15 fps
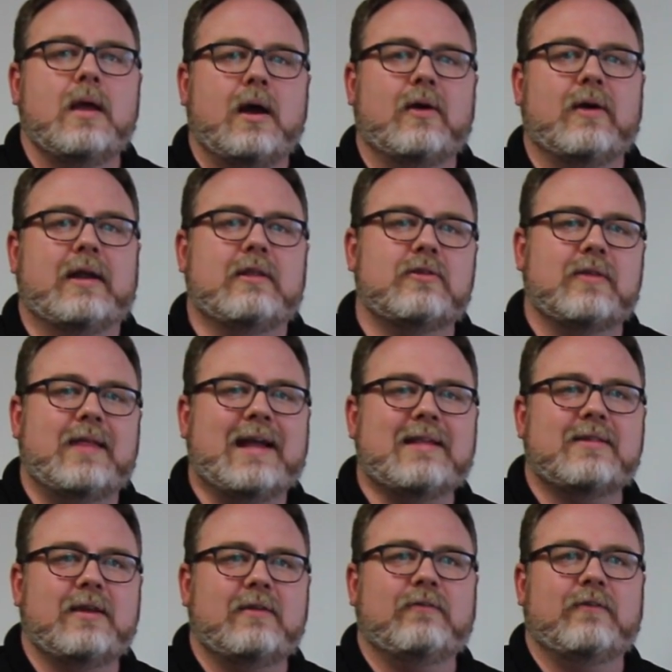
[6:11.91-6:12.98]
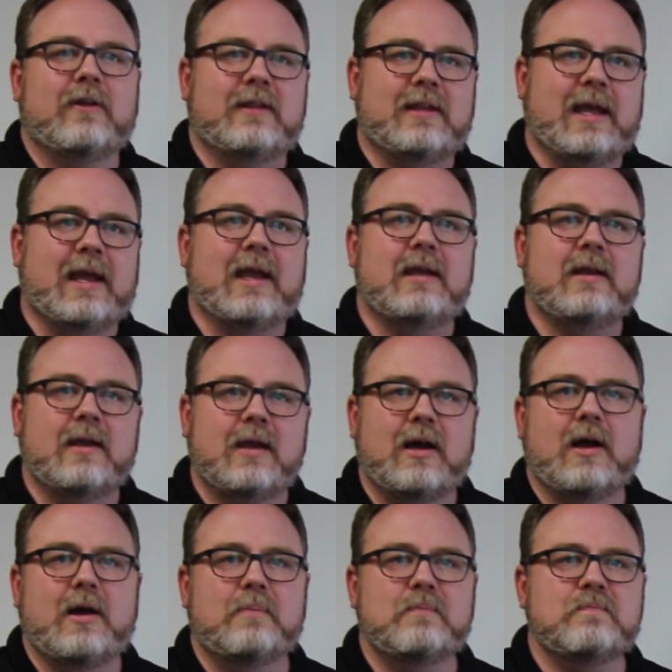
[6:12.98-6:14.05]
All right, so that's it for today.
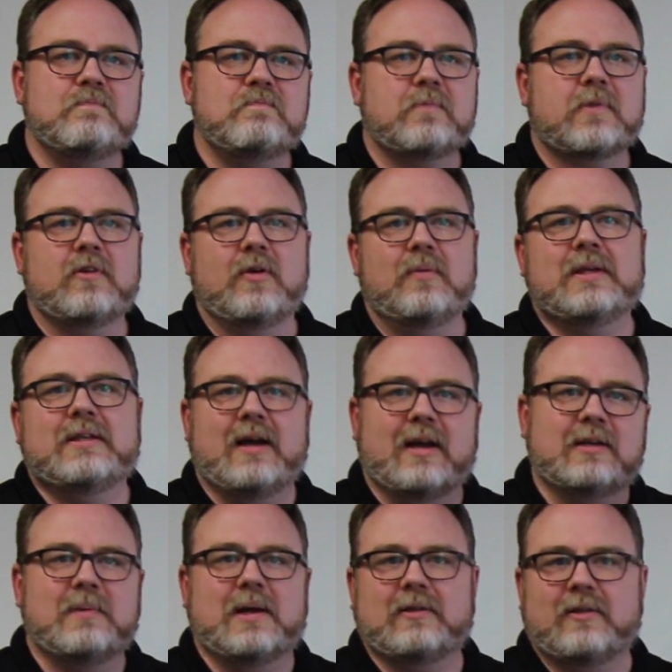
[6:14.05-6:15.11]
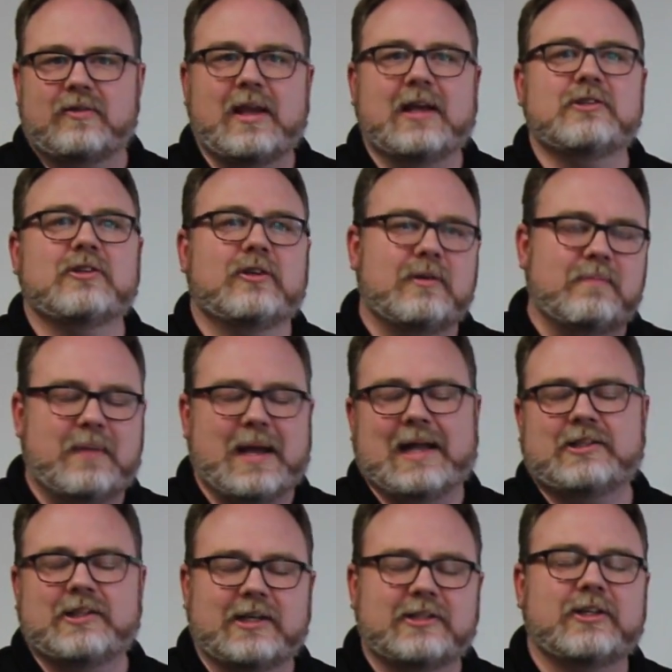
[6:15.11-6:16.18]
So we talked about the scheduler and
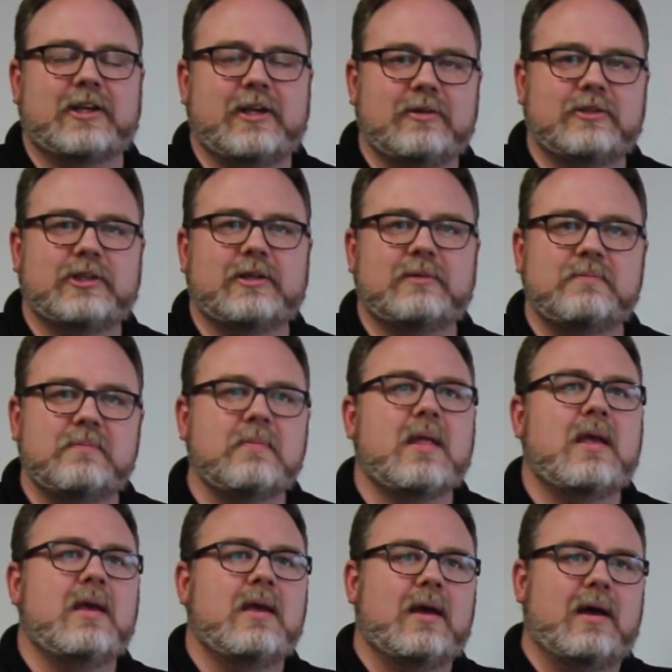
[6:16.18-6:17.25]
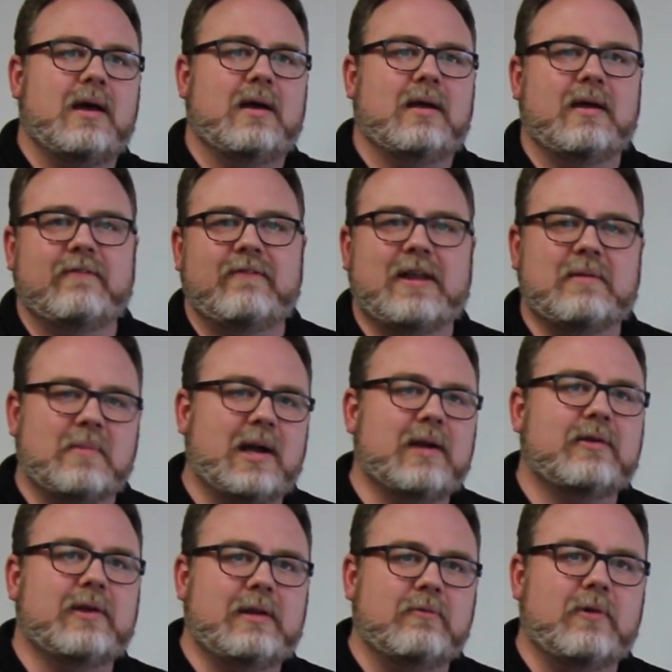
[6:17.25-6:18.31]
batch execution, event
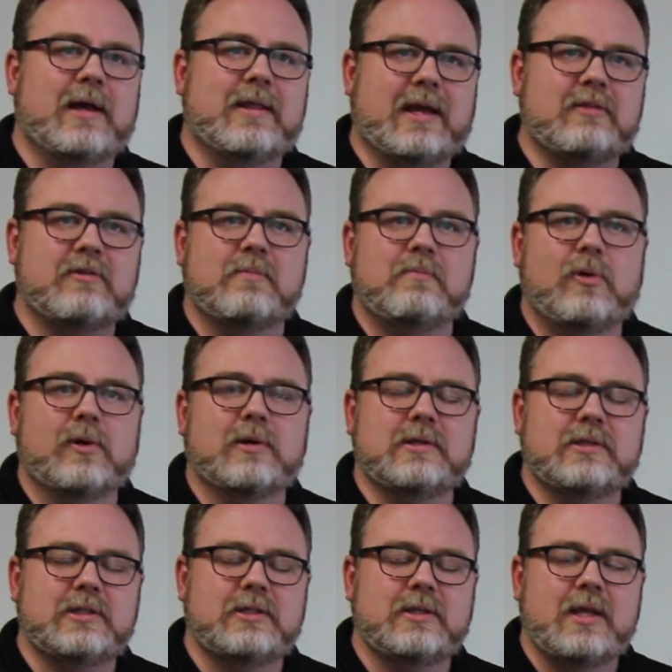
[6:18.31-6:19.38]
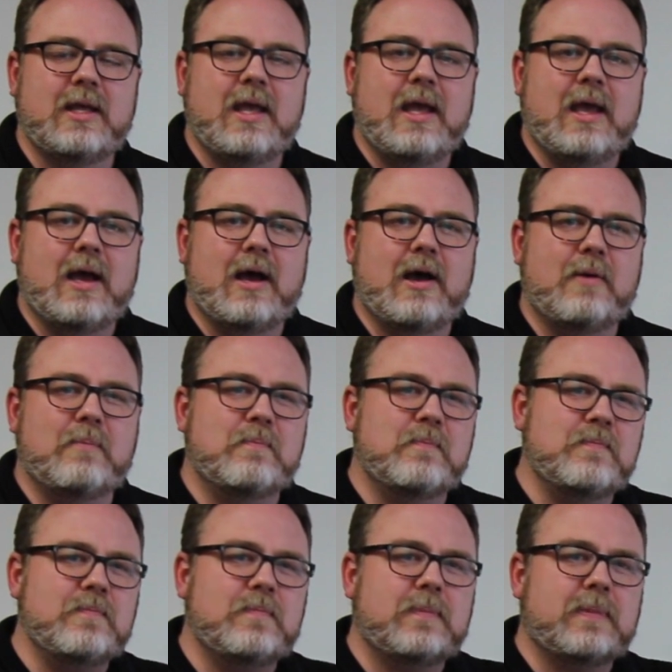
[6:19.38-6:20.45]
monitoring, why that's important.
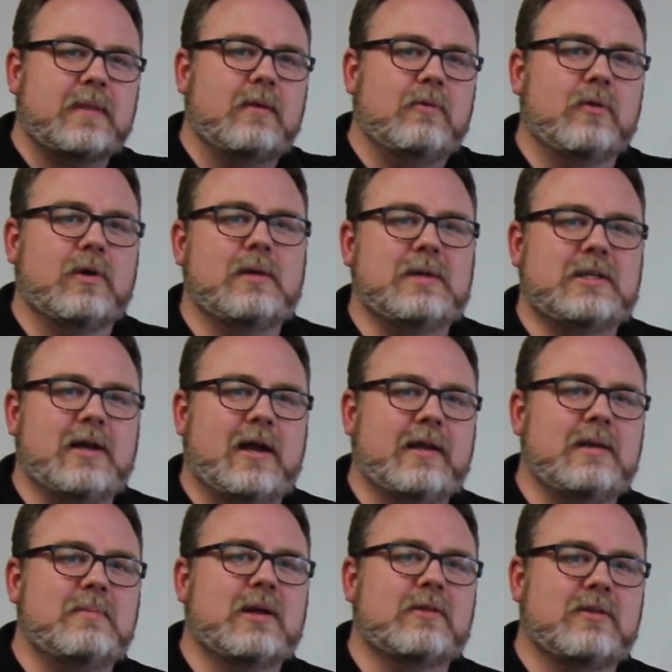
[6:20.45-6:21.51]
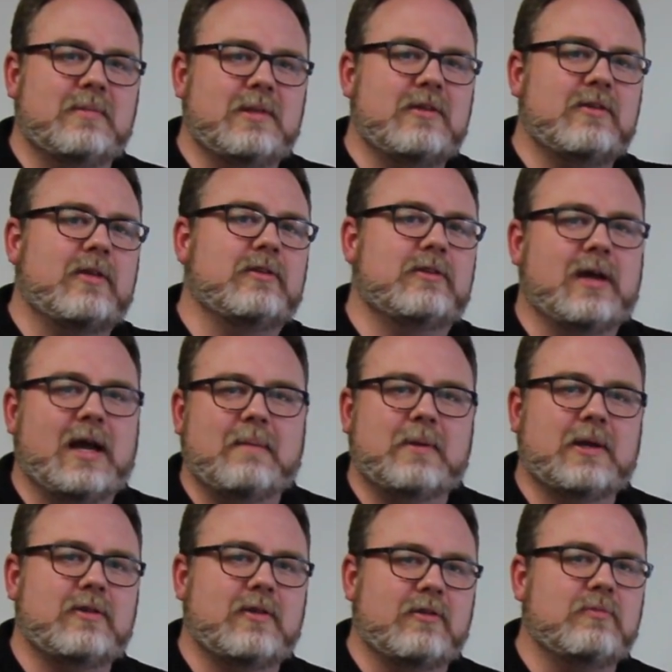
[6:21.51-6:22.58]
We're going to be talking about some of these other
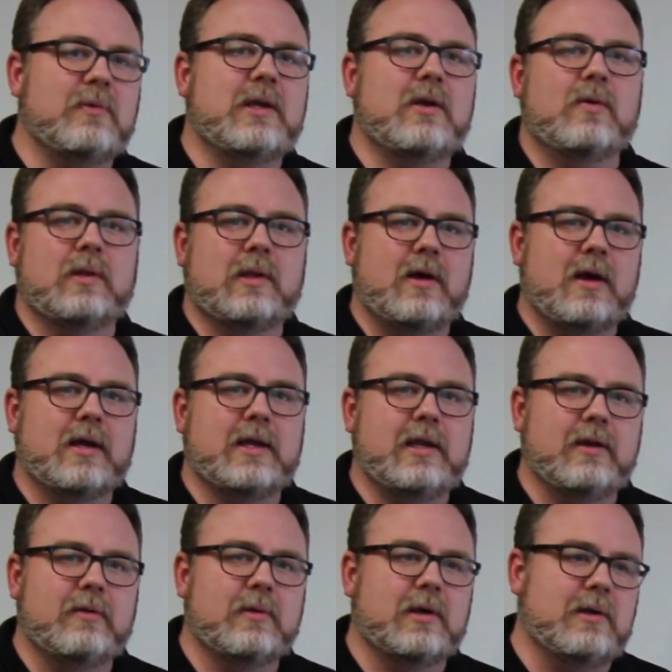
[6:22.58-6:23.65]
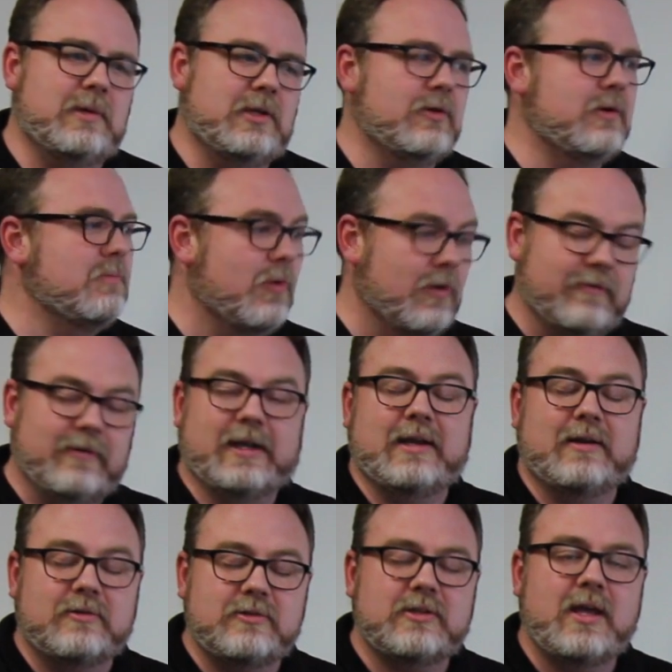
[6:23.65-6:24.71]
topics as we go along here. We're going to be doing more
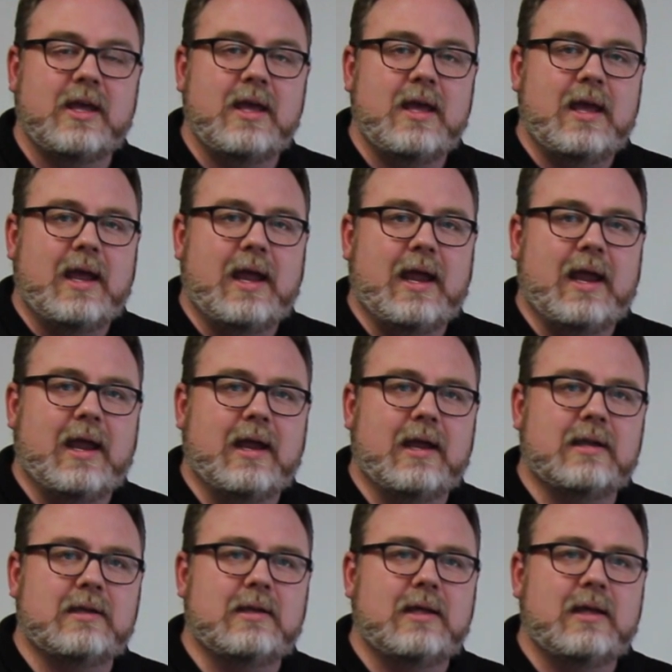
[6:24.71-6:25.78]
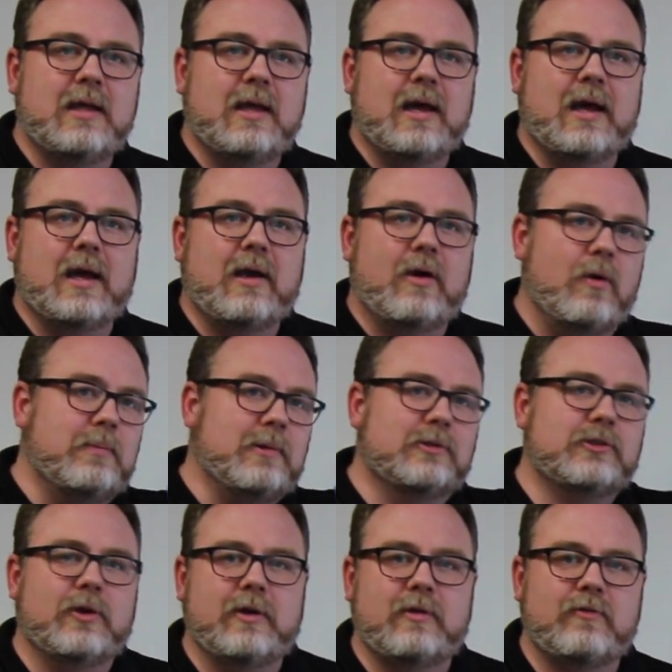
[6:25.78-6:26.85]
videos, and I hope you'll
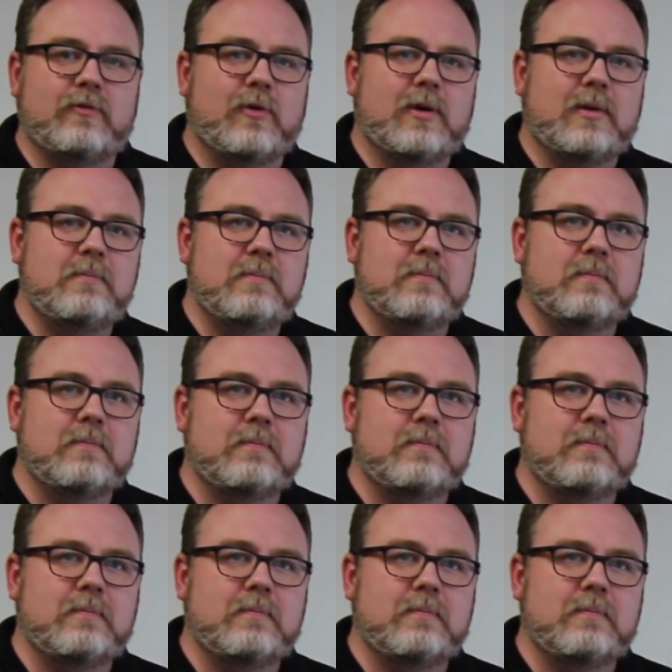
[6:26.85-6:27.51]
join us for